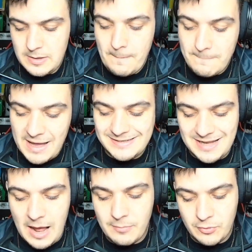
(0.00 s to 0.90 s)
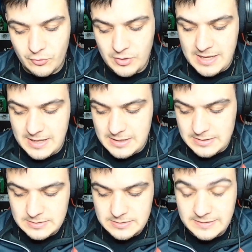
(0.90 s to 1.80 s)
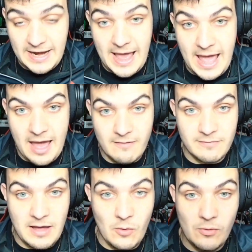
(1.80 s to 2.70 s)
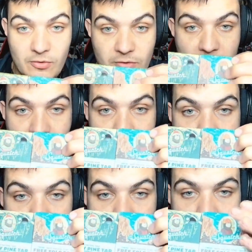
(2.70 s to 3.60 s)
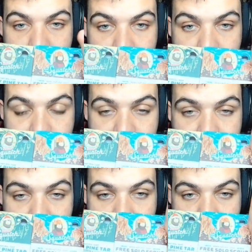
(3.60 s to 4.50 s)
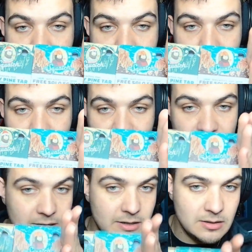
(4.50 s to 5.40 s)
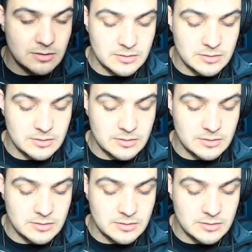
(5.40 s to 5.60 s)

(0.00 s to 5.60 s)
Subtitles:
my top 3 that I have. I will say that I feel like if it was in here,